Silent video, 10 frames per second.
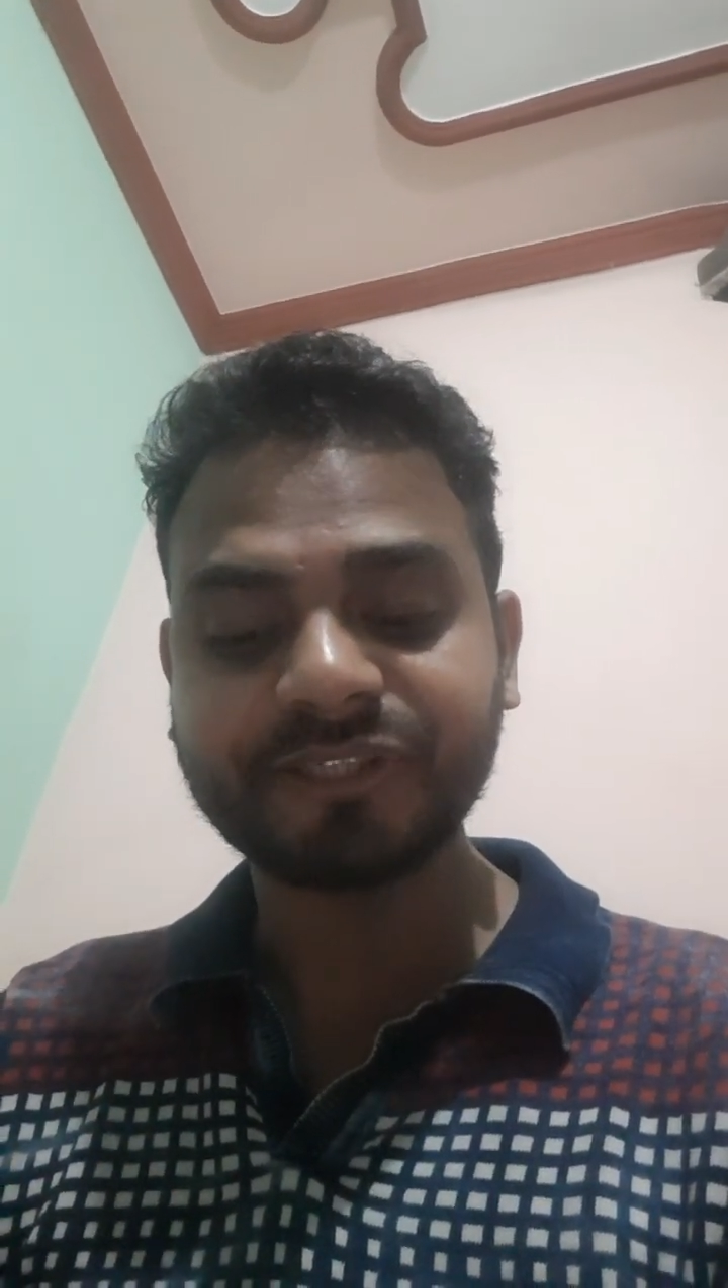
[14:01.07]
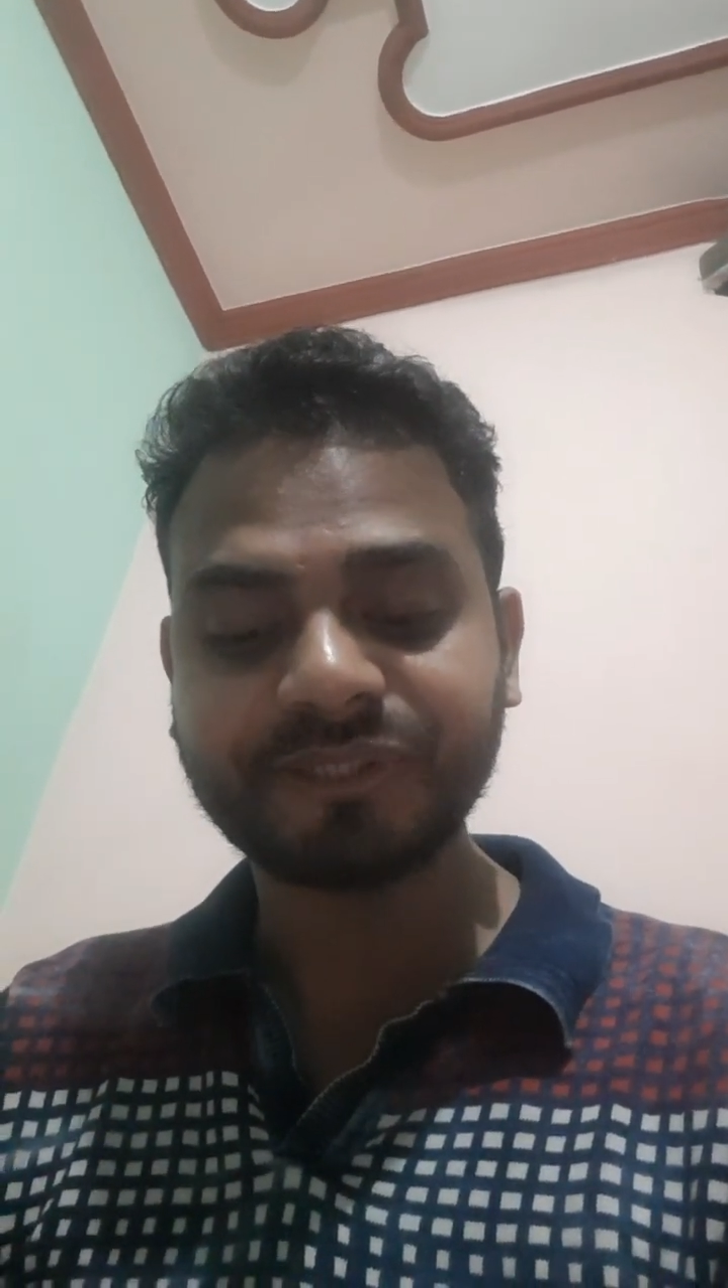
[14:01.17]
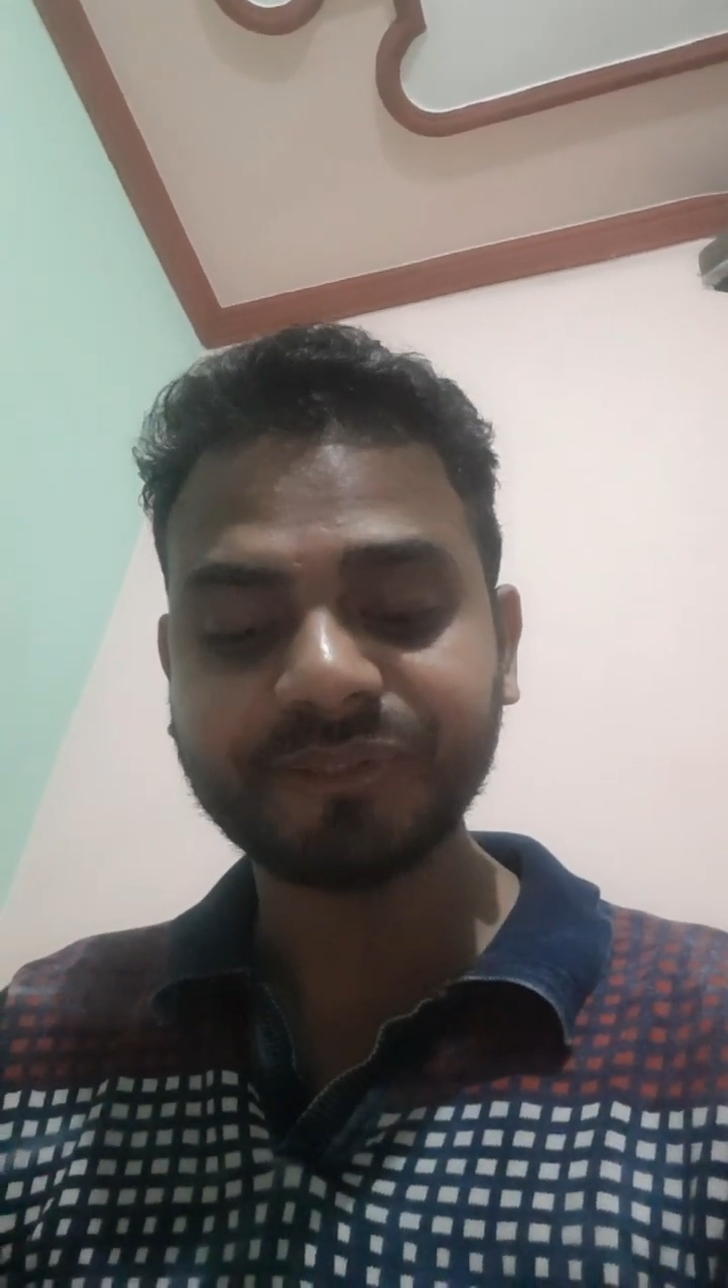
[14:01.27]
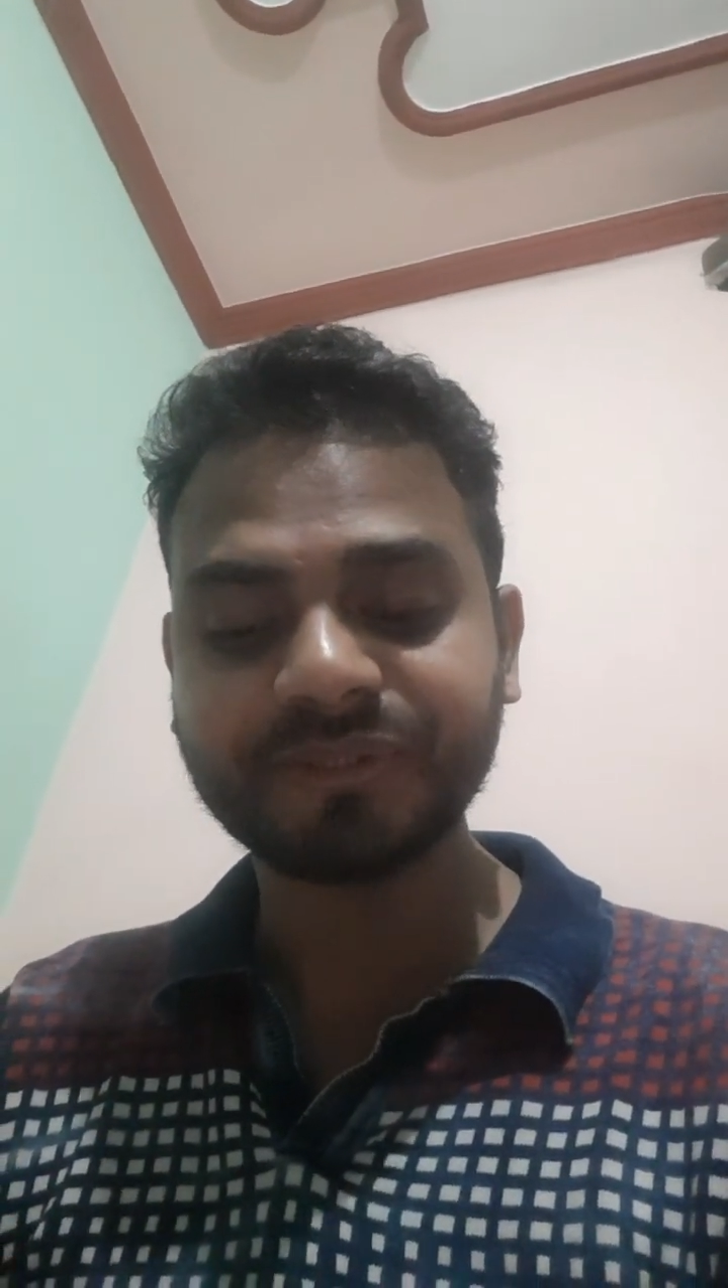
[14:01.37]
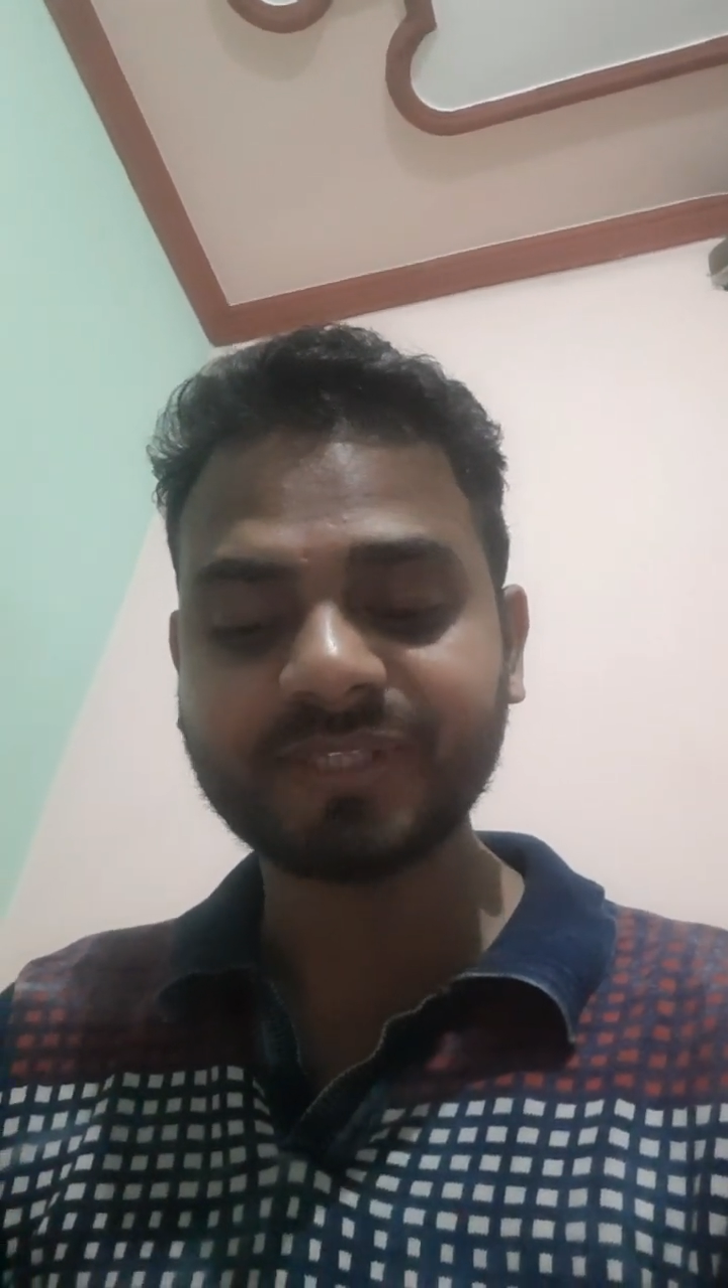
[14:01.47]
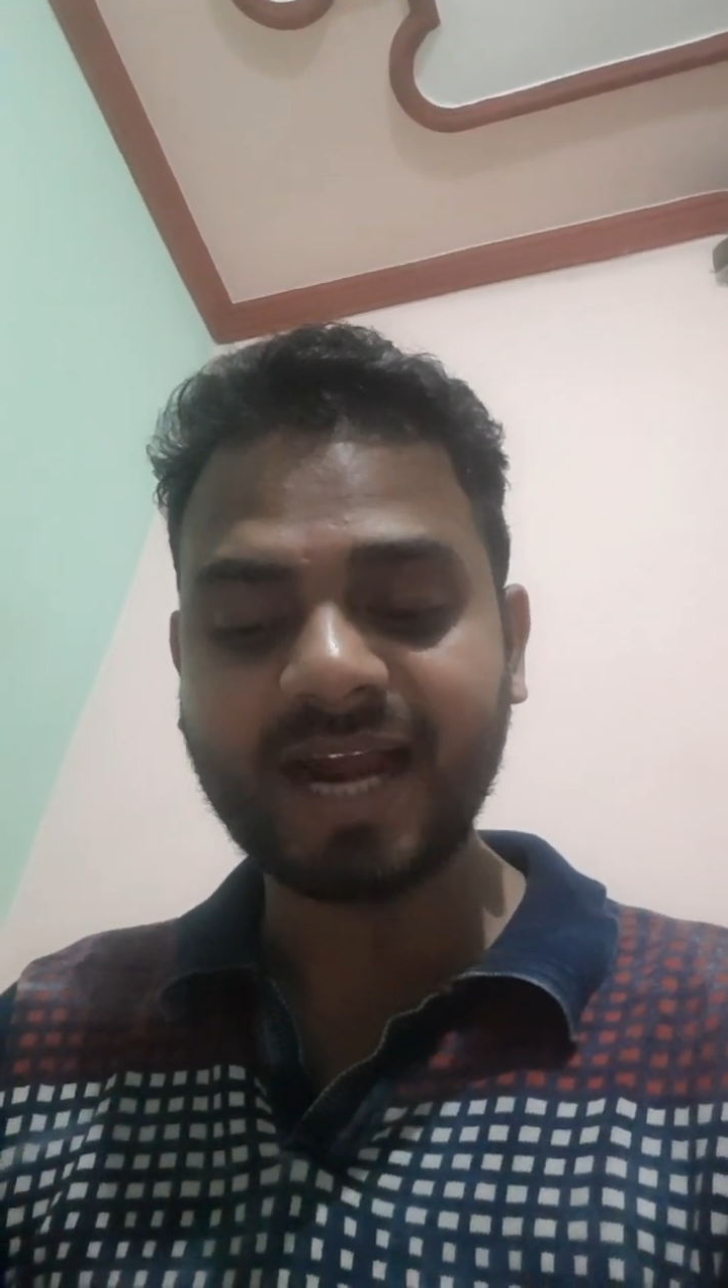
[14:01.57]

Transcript: shoes,